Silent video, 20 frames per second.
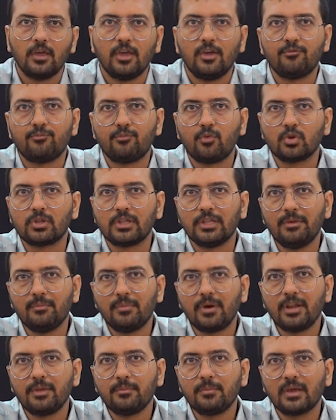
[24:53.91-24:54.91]
If both
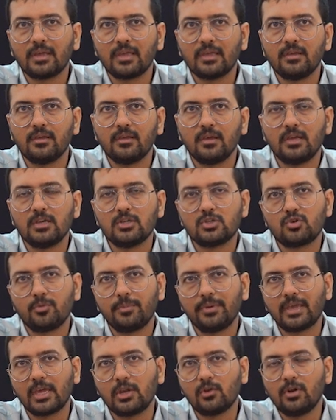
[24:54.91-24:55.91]
Lima is to
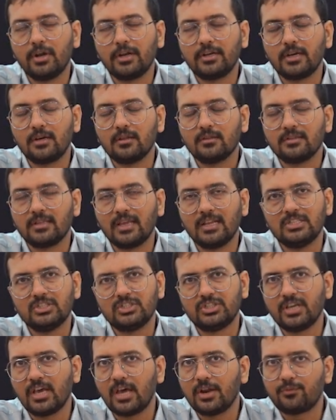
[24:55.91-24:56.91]
be cannulated, then
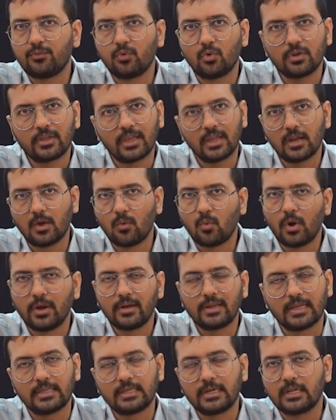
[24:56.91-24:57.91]
JR4 can
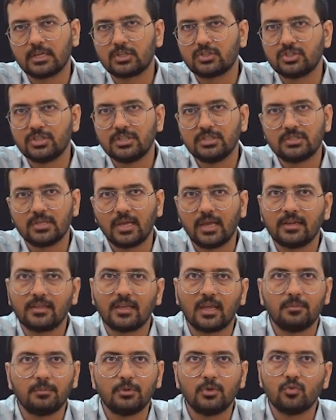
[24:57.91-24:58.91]
avoid catheter exchange and
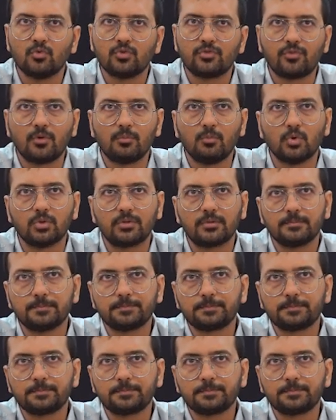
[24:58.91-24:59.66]
can be used for both.